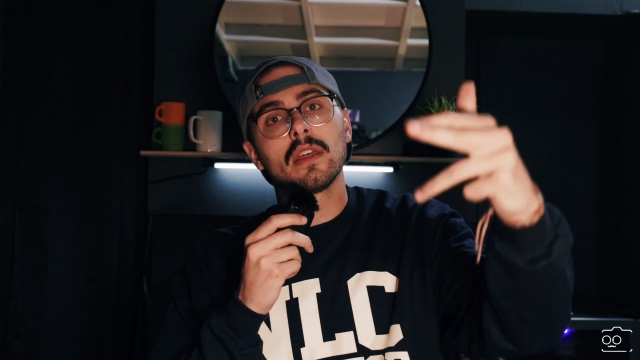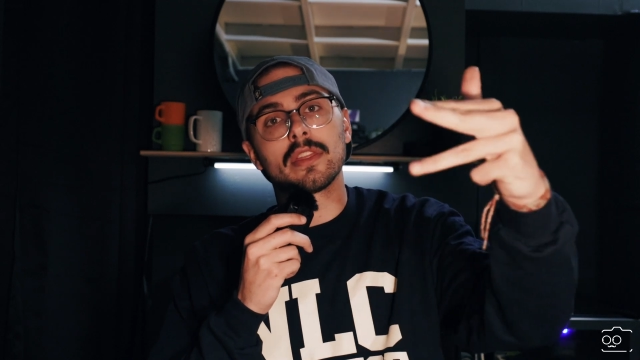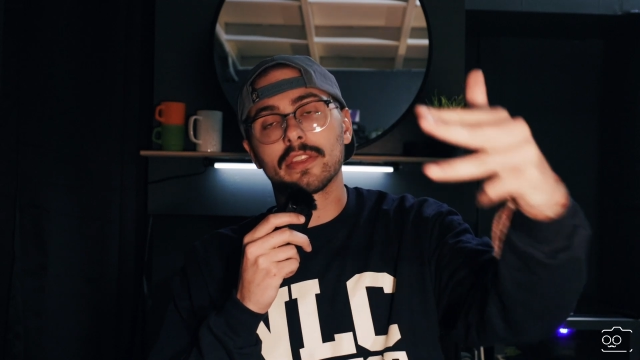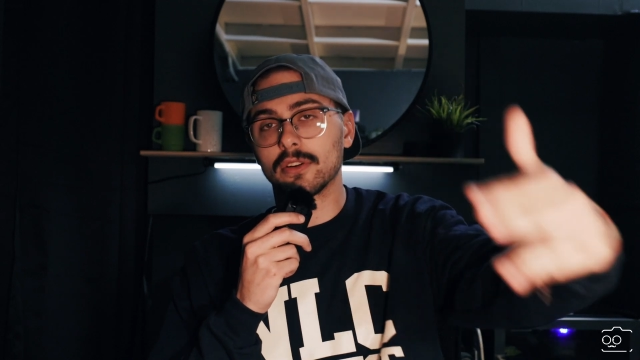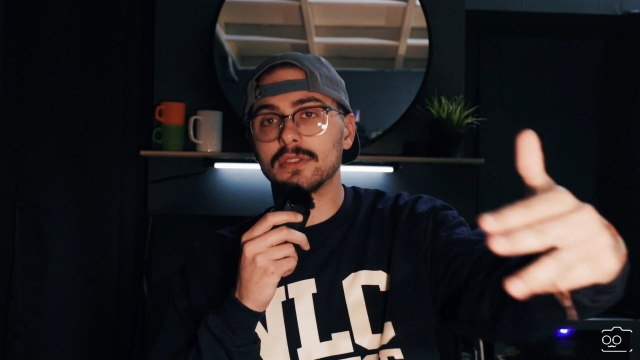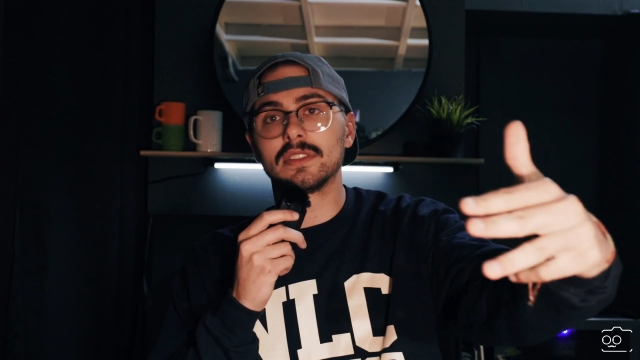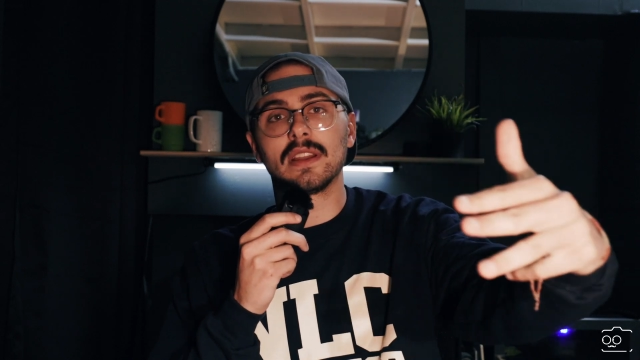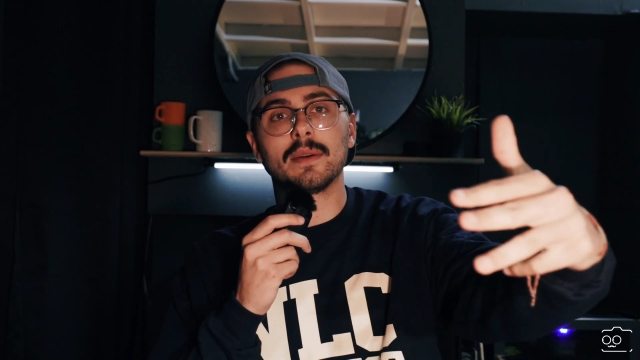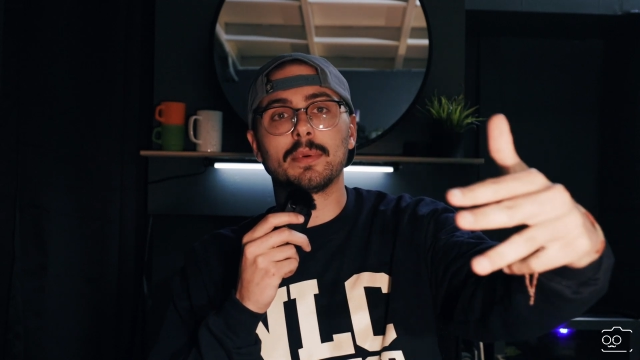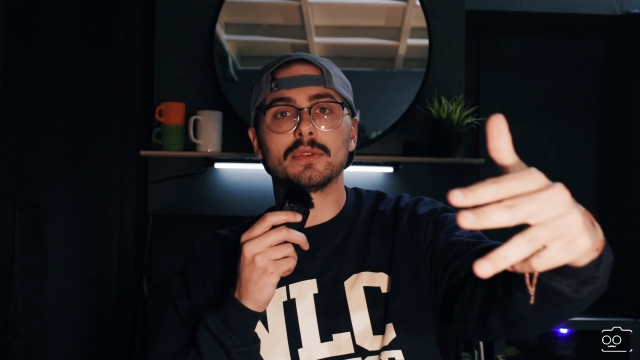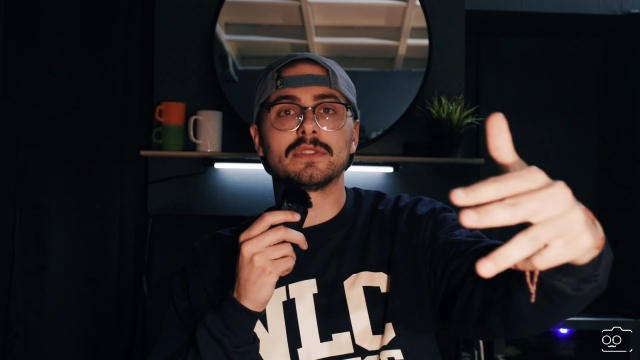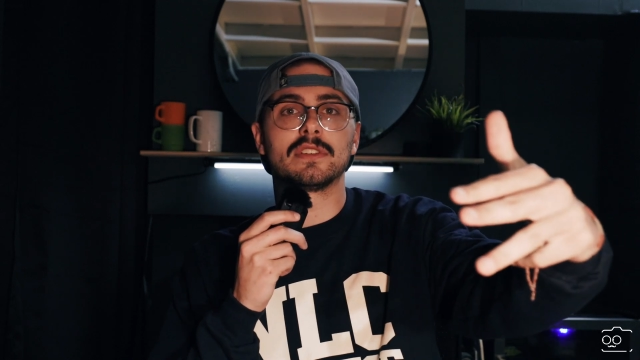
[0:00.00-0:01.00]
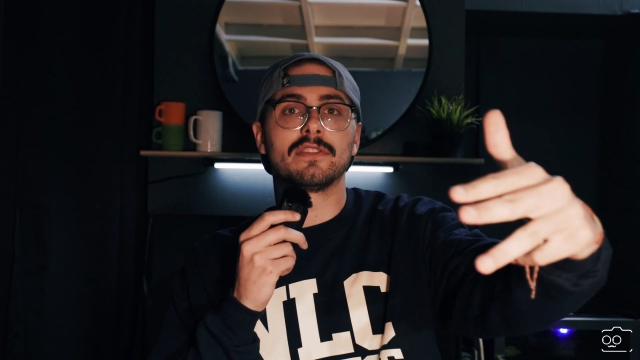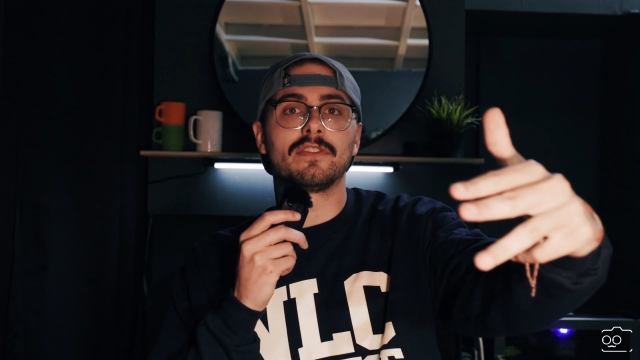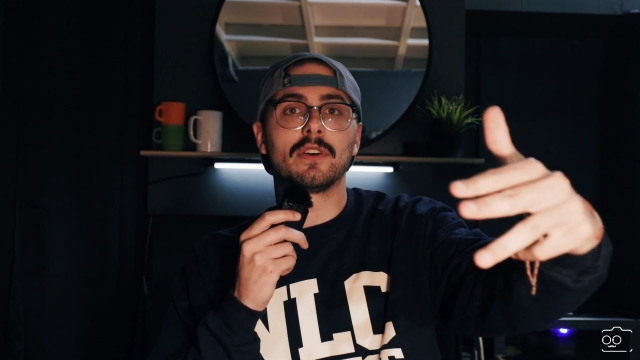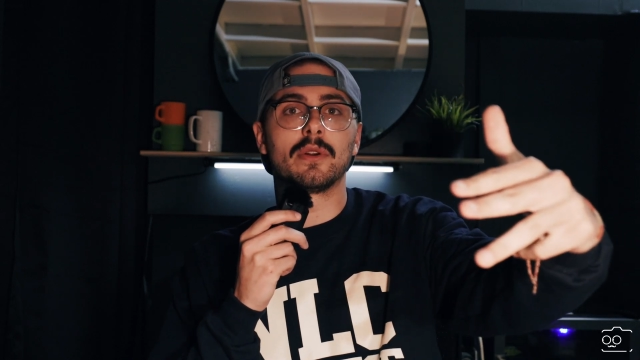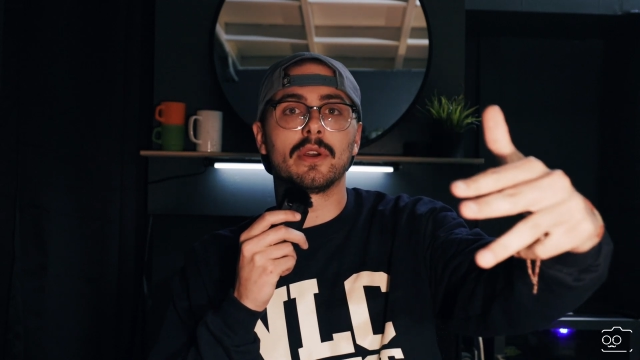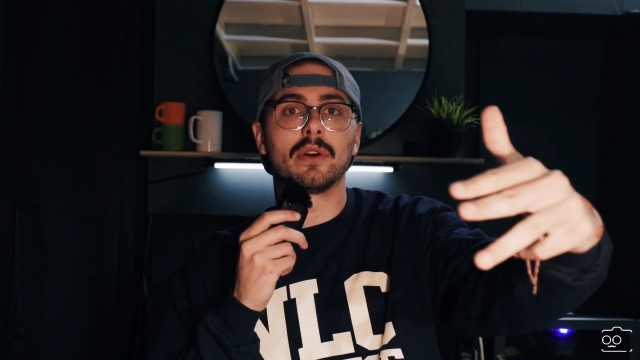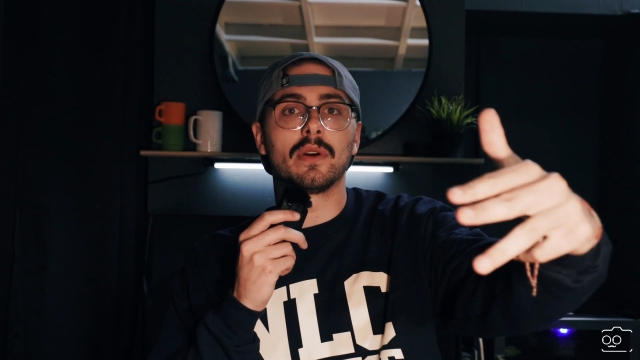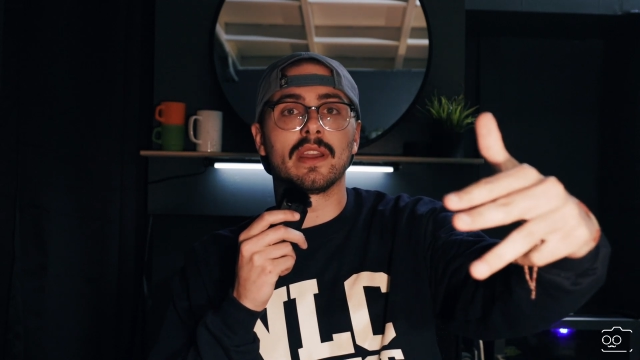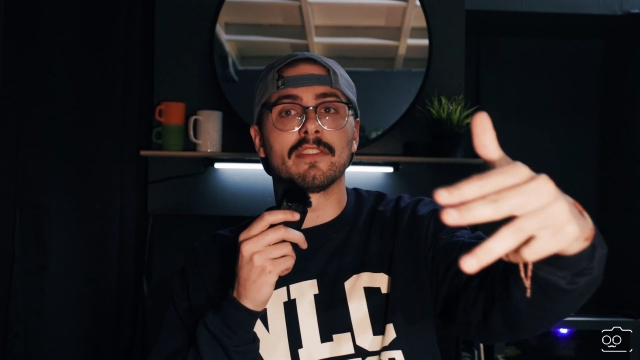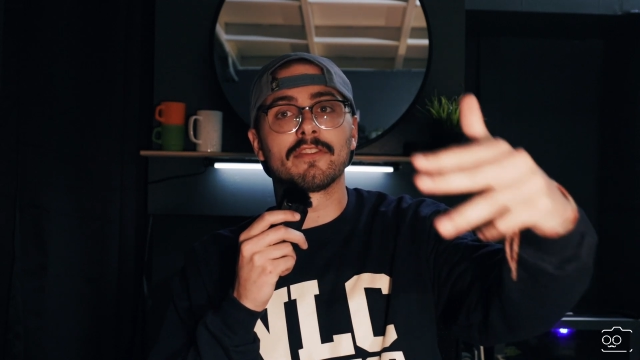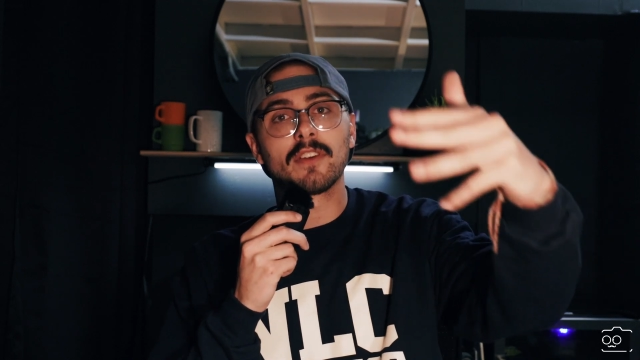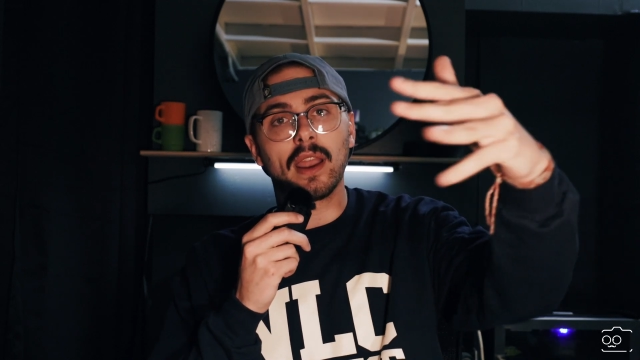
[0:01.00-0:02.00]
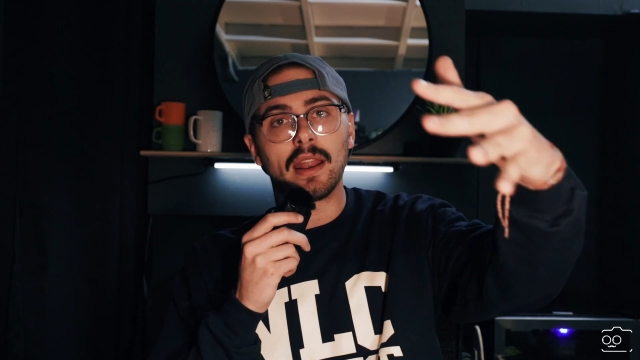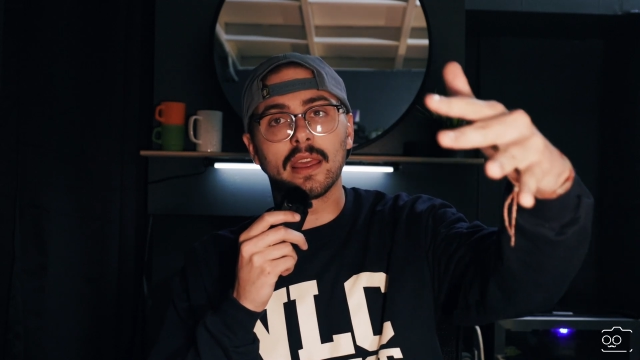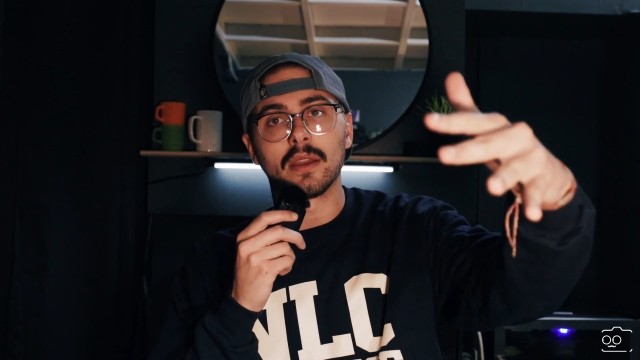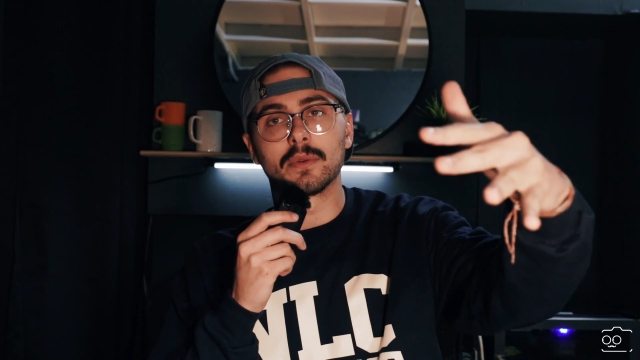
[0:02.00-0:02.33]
Thursday, I posted a photo. And Friday,